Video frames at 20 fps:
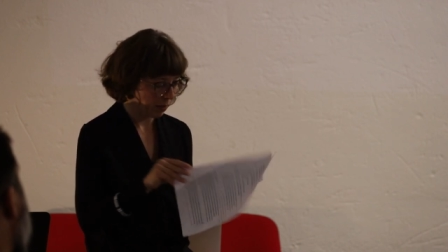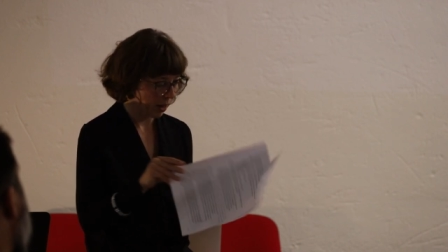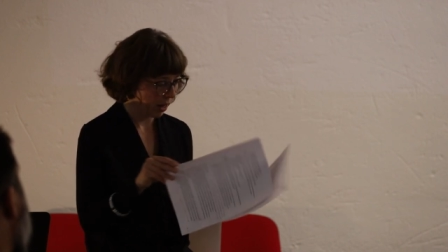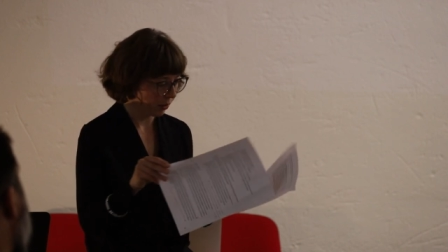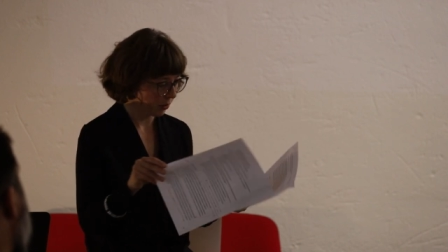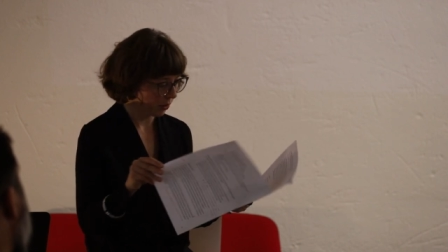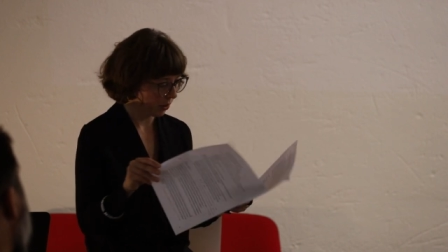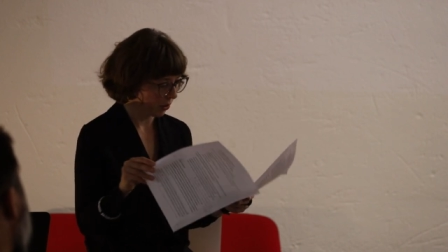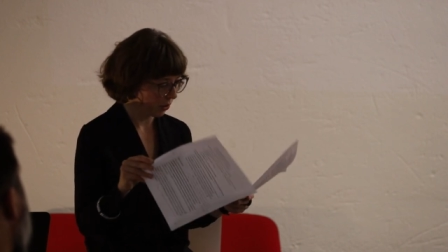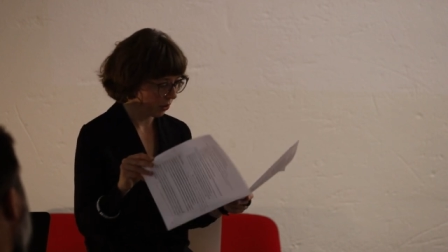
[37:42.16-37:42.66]

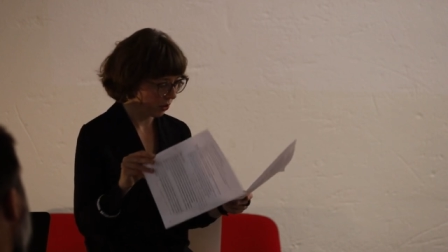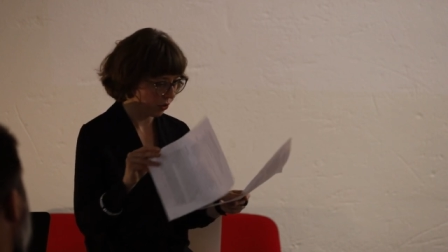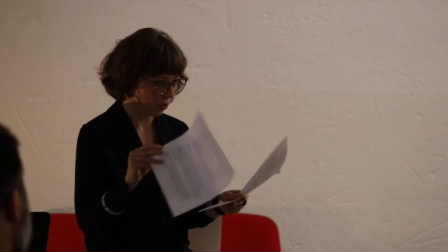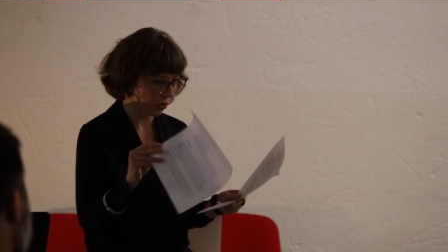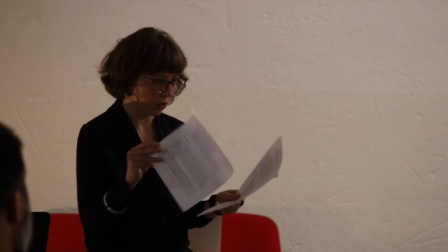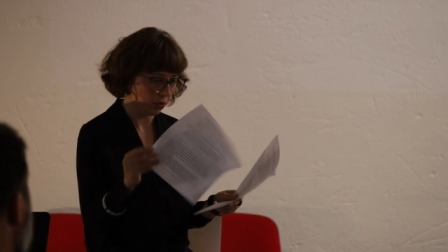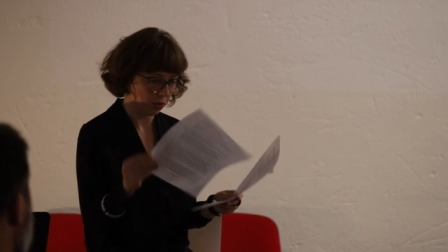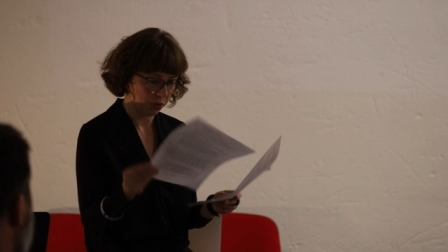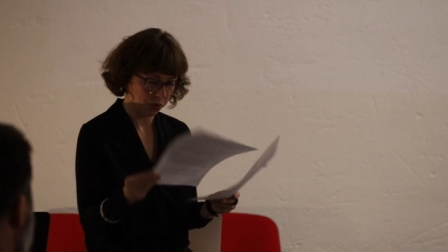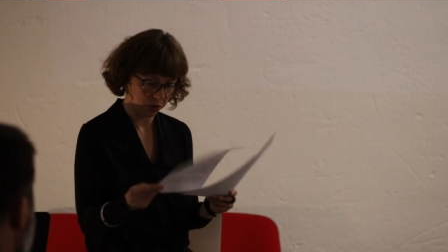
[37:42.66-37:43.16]
about
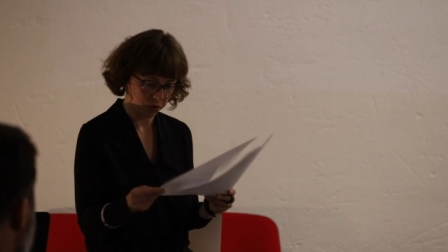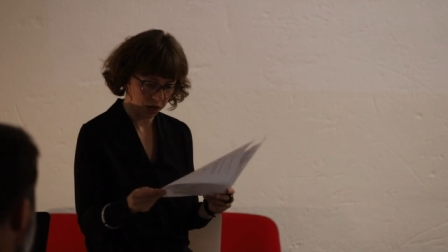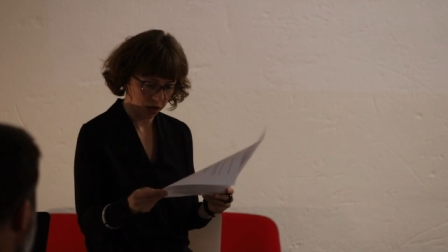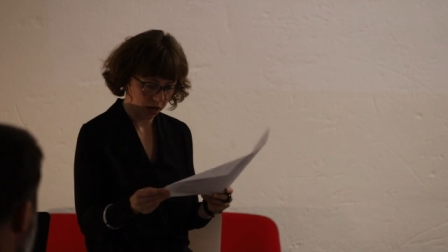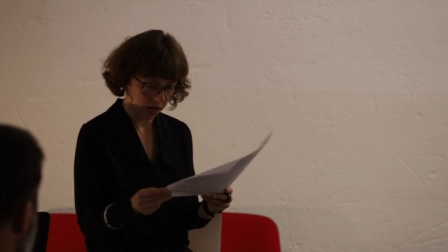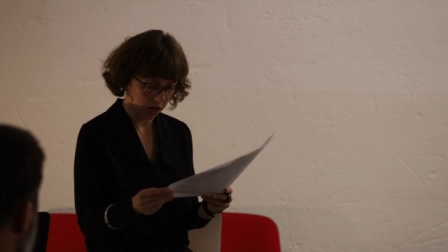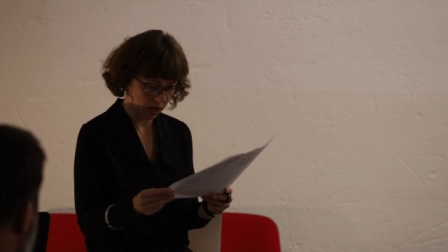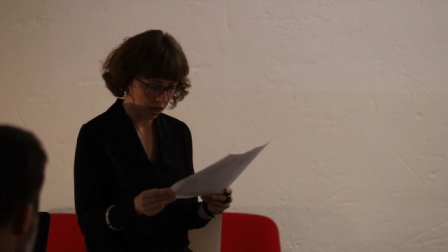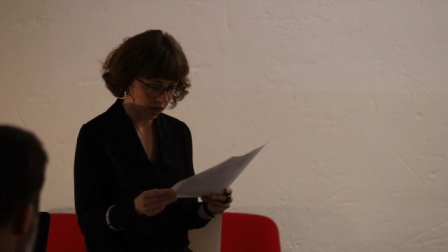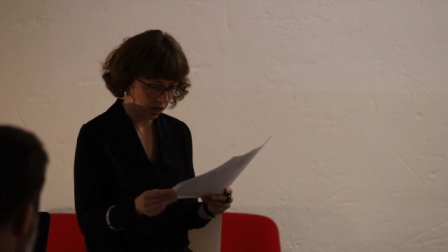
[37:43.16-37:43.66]

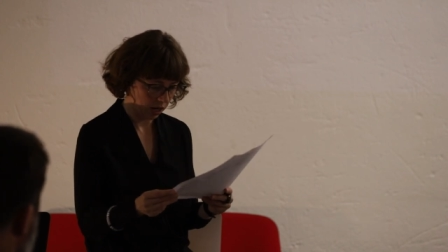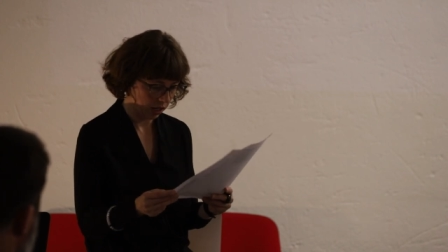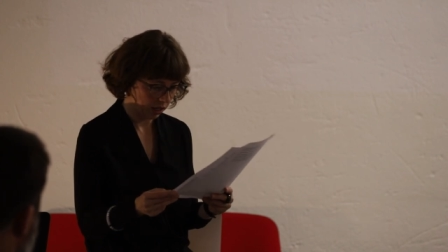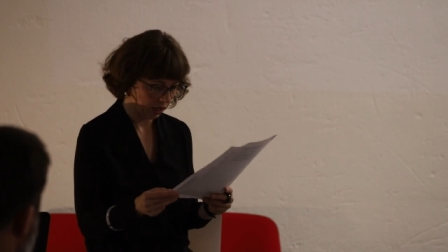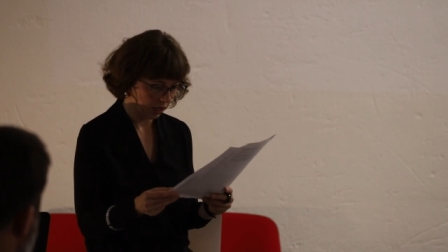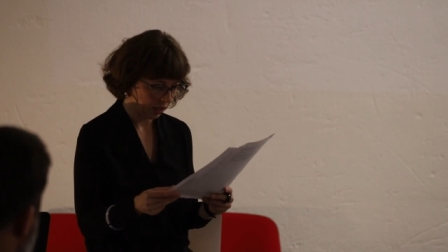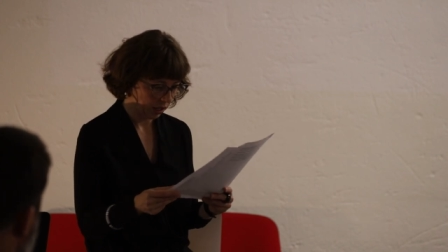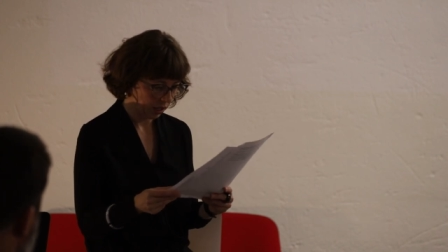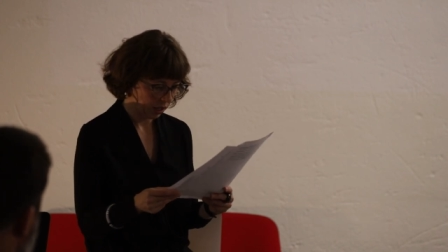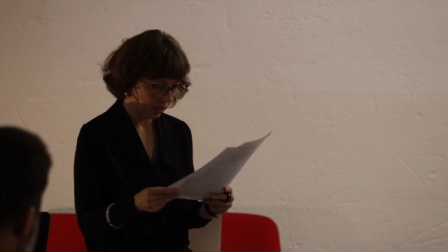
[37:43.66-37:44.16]

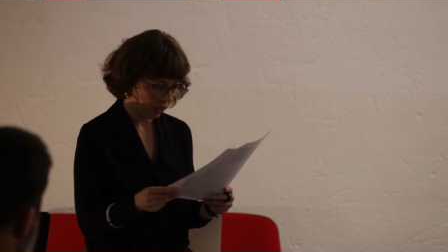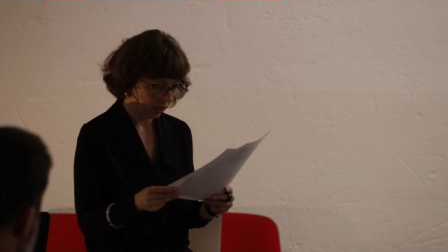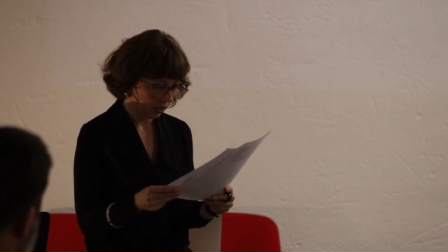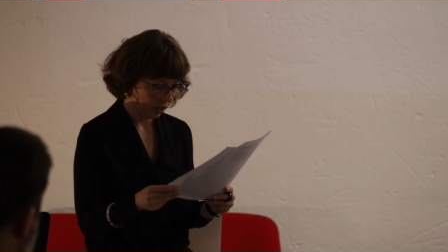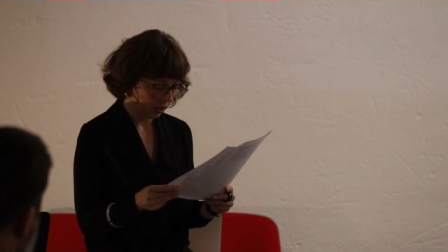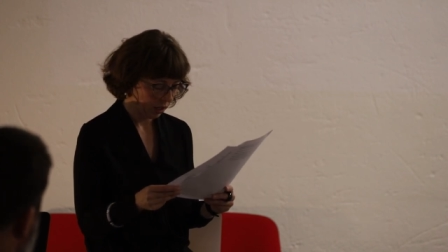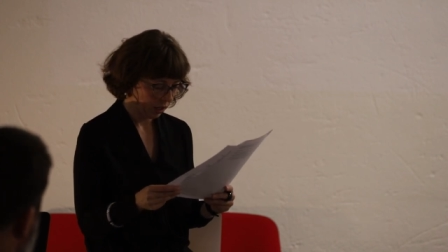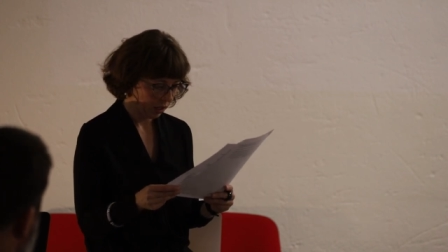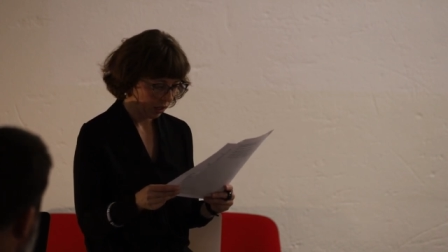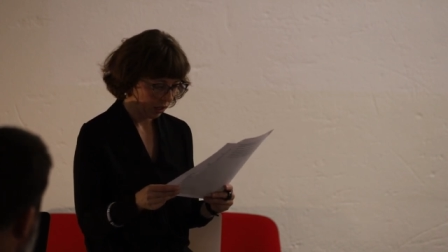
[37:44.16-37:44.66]
to,
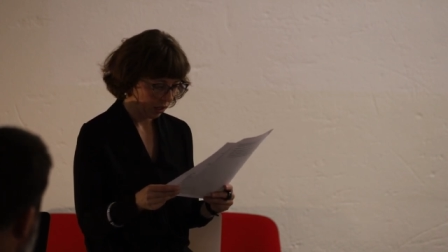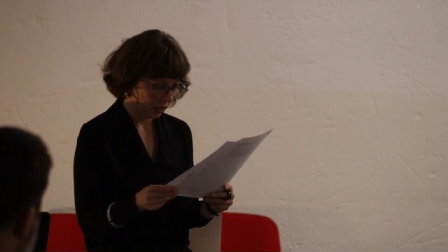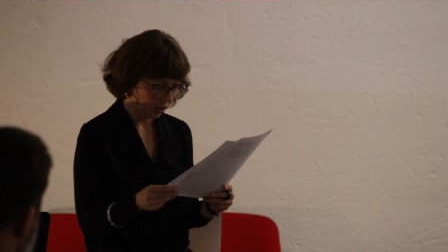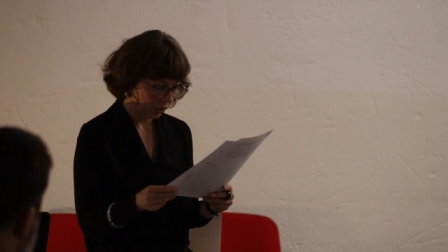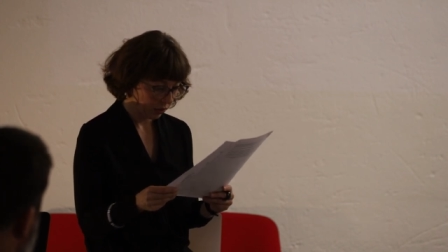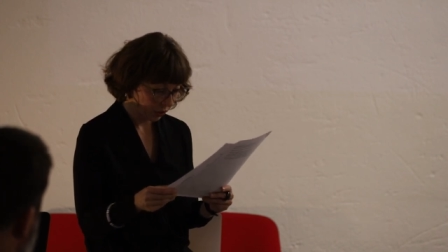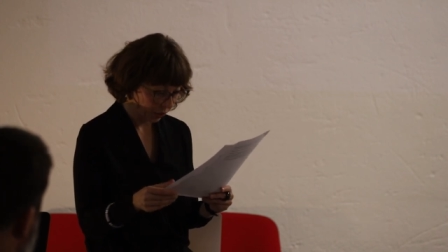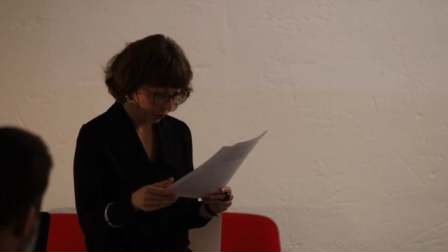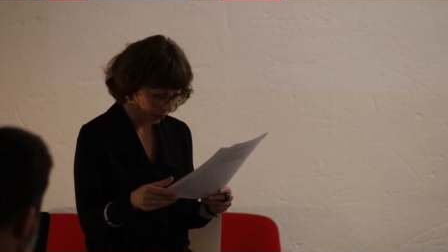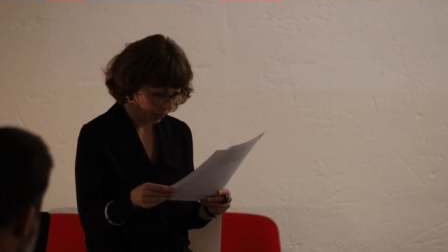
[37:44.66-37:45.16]

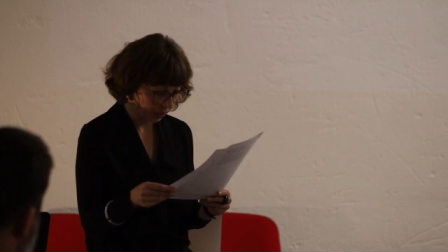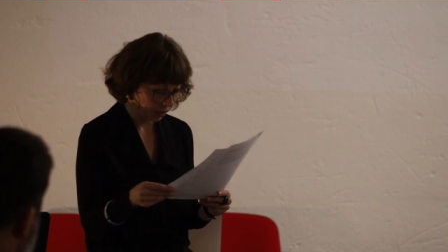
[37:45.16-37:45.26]
uh, to